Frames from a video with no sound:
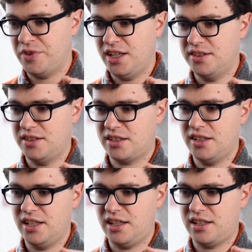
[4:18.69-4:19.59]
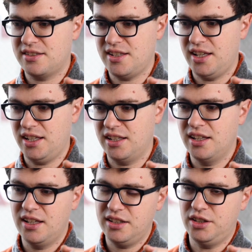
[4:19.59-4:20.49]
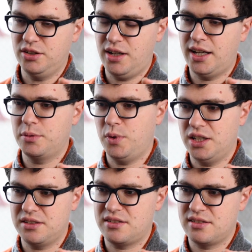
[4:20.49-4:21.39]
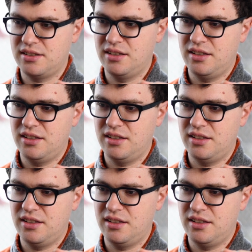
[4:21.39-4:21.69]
and then the client can say, I want